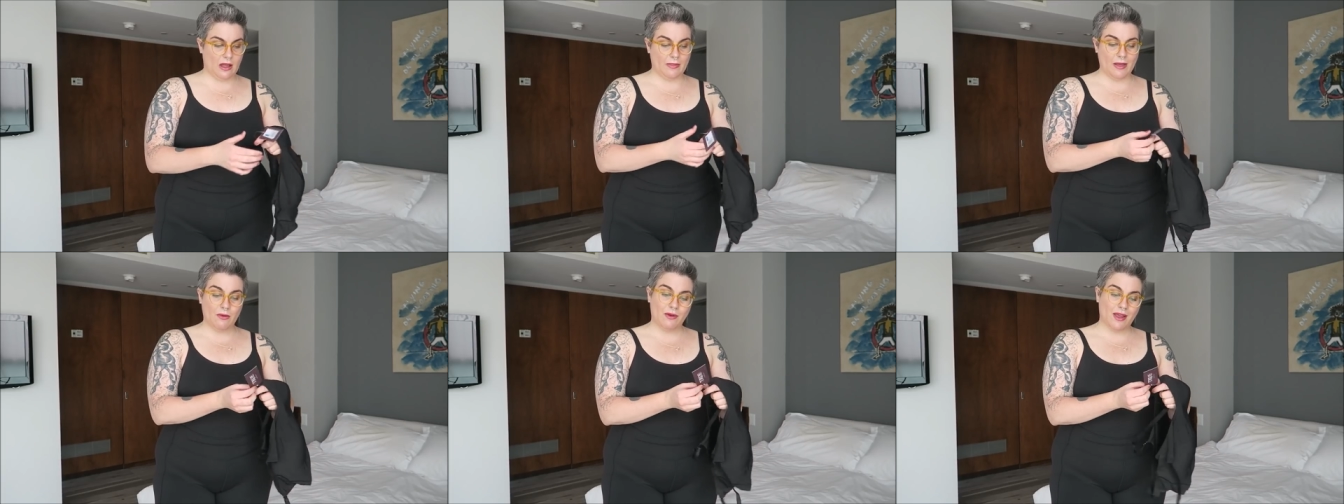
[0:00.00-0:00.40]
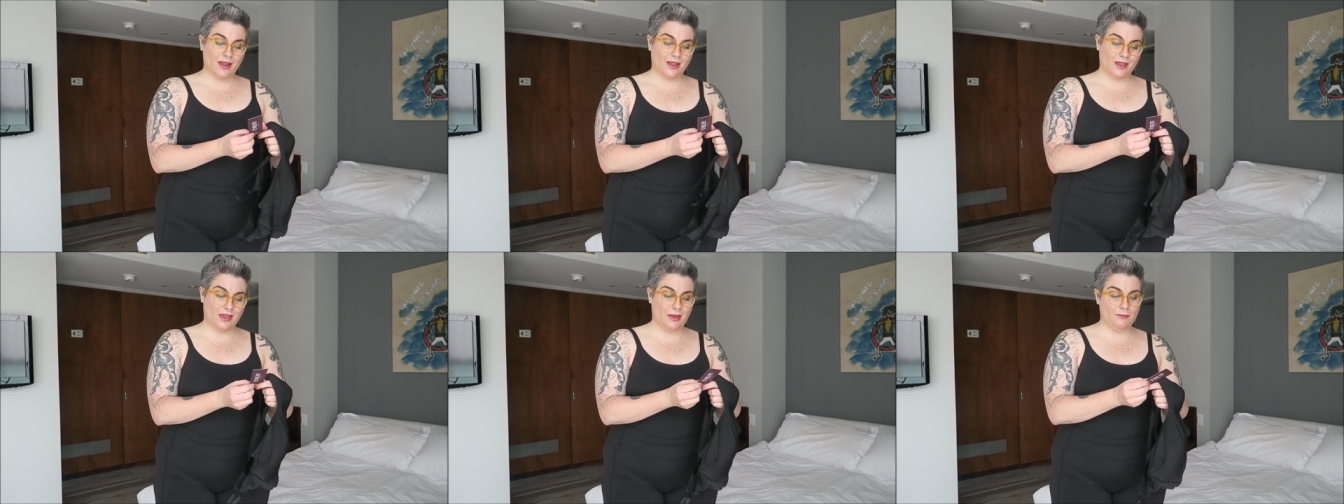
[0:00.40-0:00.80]
and that way
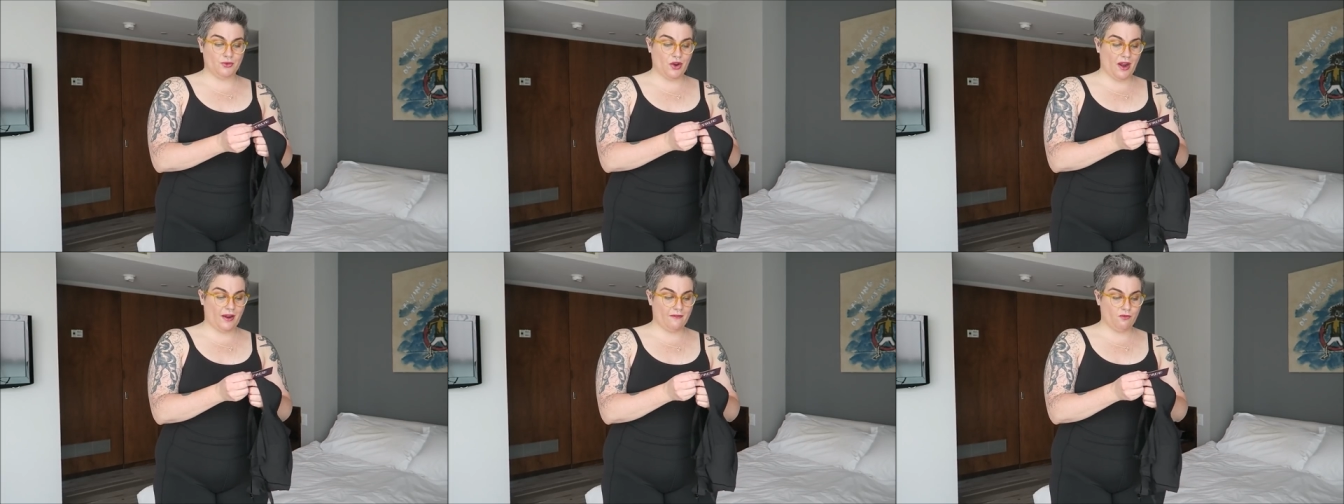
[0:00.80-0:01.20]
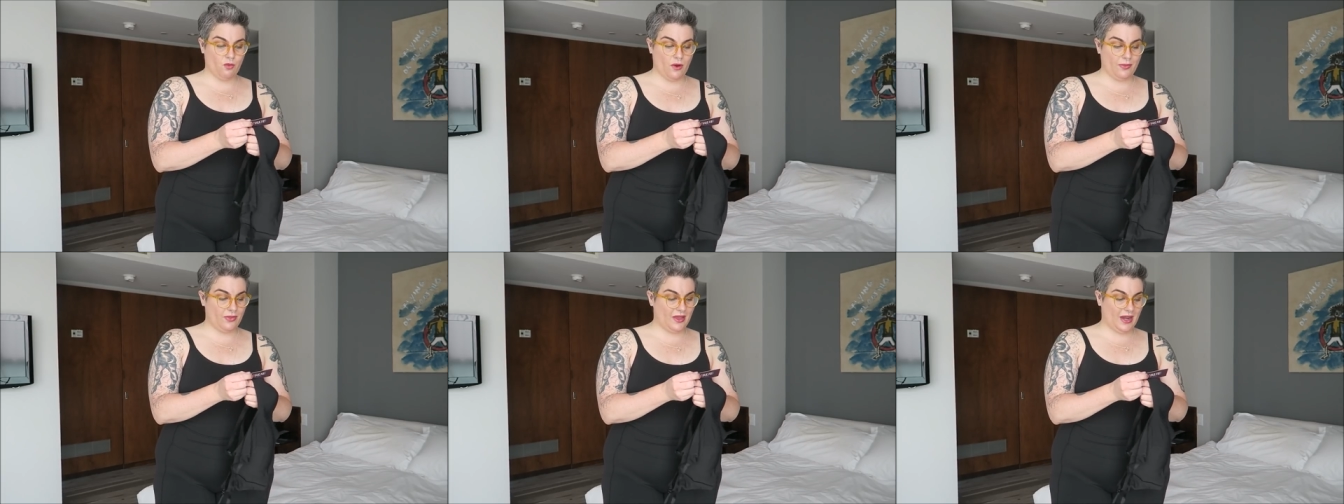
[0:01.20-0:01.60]
I can keep track of
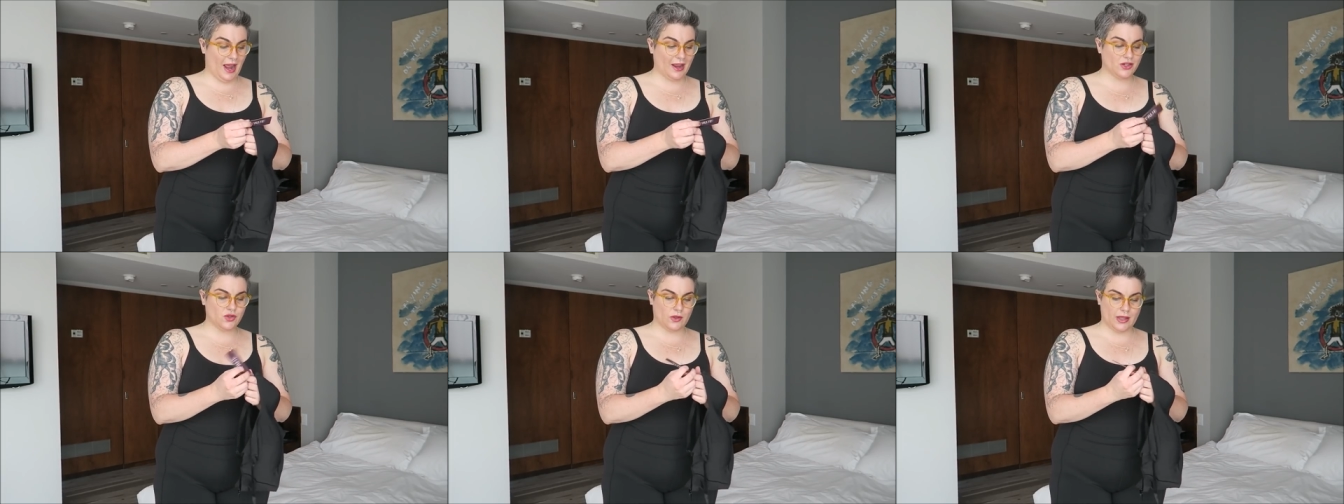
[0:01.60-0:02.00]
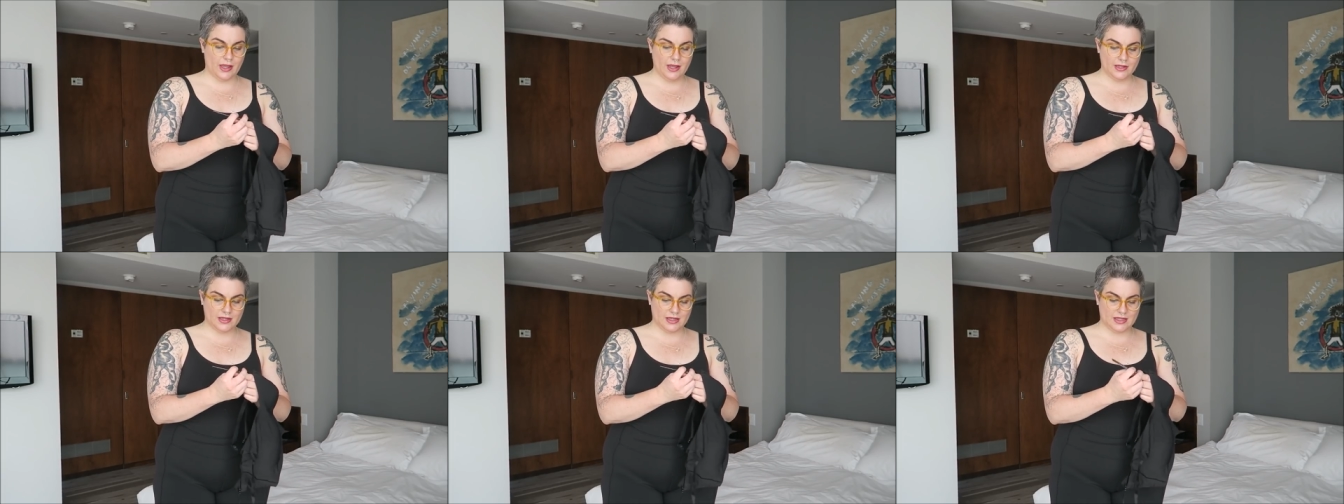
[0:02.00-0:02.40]
what it actually
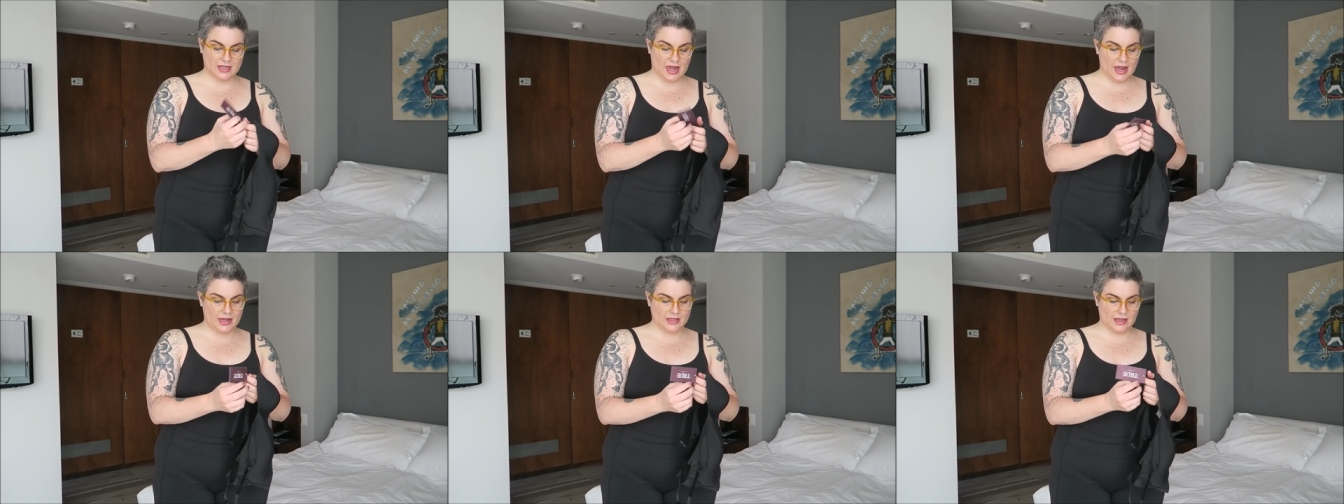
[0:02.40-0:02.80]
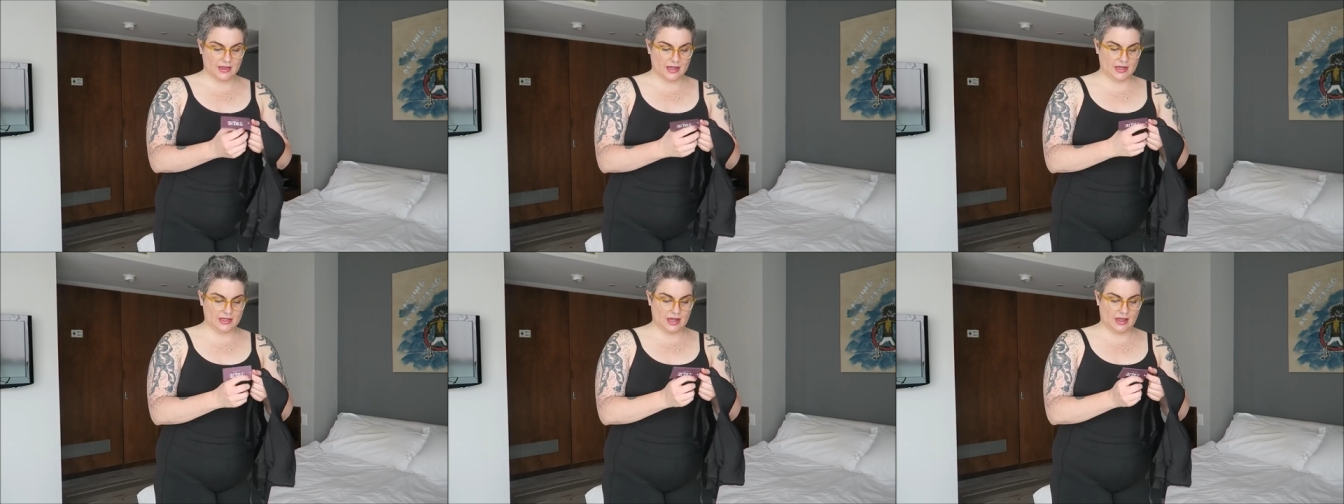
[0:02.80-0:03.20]
is and size and
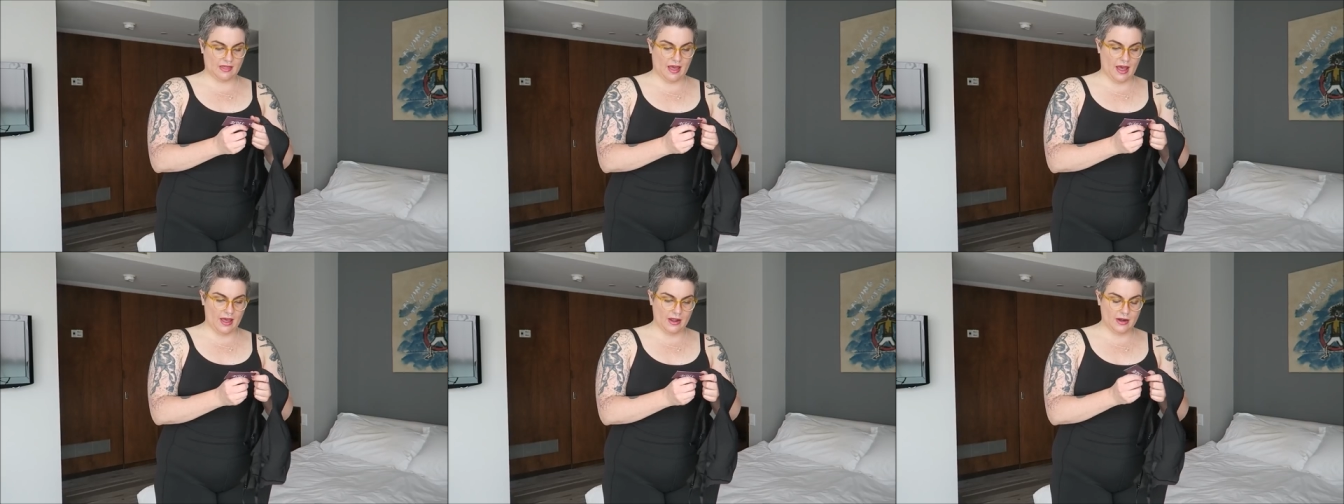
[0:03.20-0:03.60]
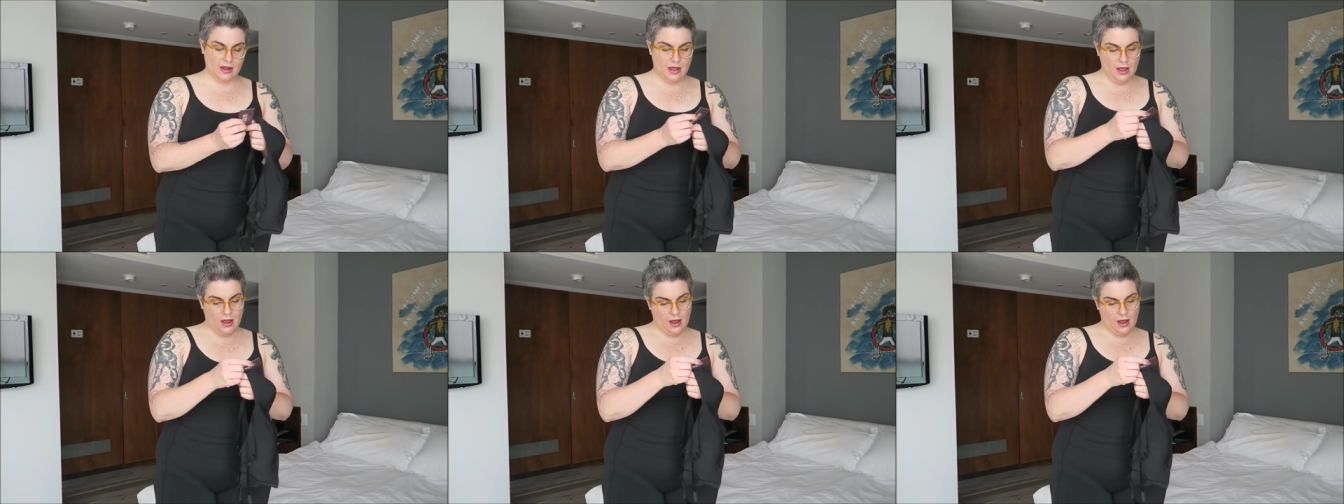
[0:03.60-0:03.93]
things like that.